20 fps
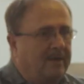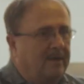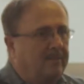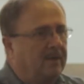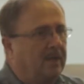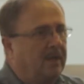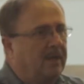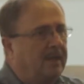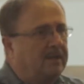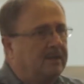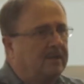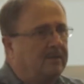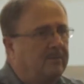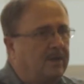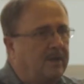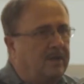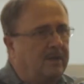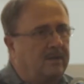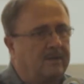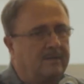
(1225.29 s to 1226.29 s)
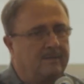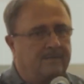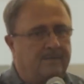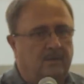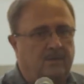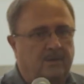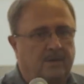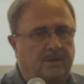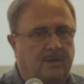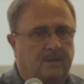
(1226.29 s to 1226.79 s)
I'm elected mayor in
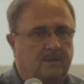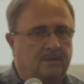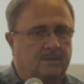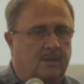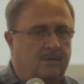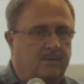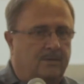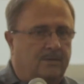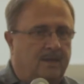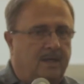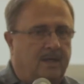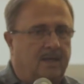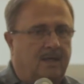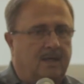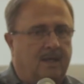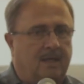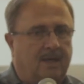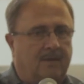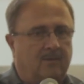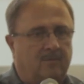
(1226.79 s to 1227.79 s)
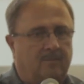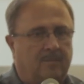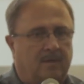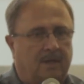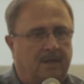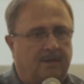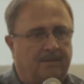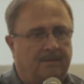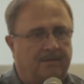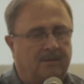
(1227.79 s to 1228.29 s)
4 years, I would thank
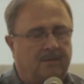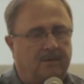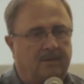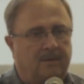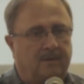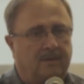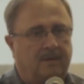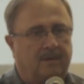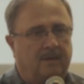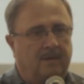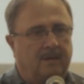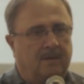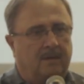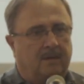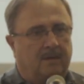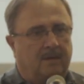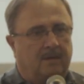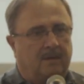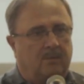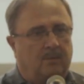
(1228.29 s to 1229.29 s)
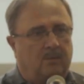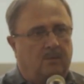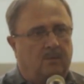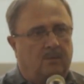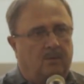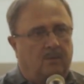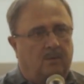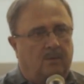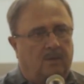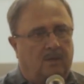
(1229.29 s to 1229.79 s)
everybody for
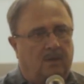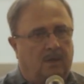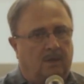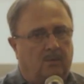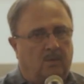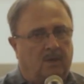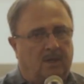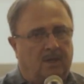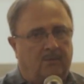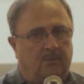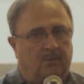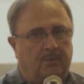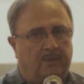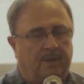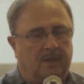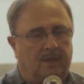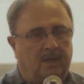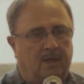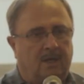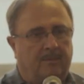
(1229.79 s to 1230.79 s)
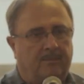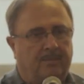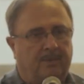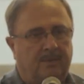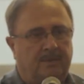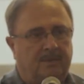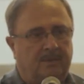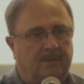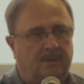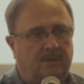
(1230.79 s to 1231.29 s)
whatever we
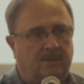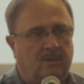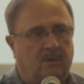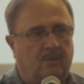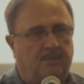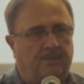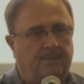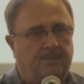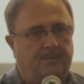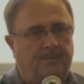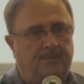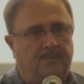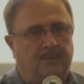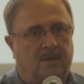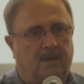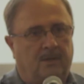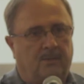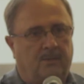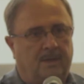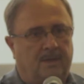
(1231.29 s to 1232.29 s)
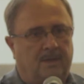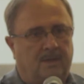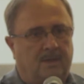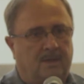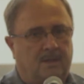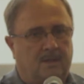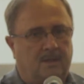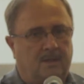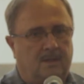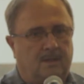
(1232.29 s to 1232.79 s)
accomplished, and hope that we
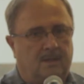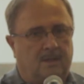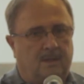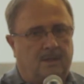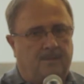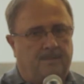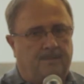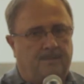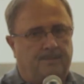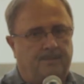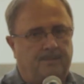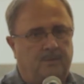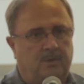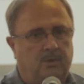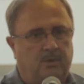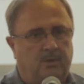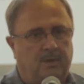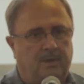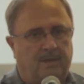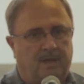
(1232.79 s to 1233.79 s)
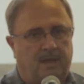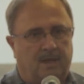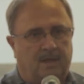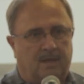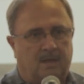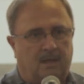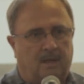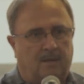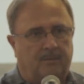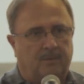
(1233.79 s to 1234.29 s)
keep doing that
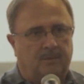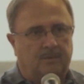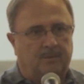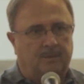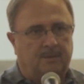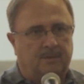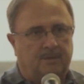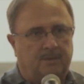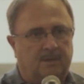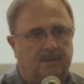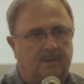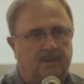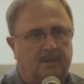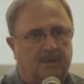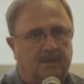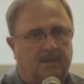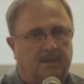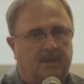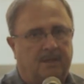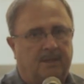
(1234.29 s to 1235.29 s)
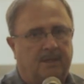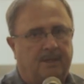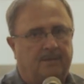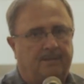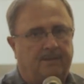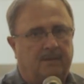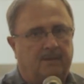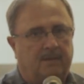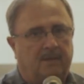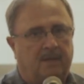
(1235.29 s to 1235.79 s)
accomplishments in
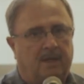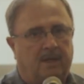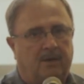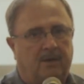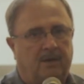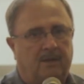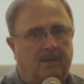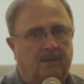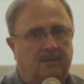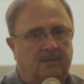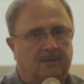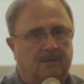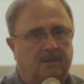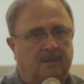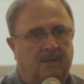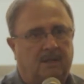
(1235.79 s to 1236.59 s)
different areas.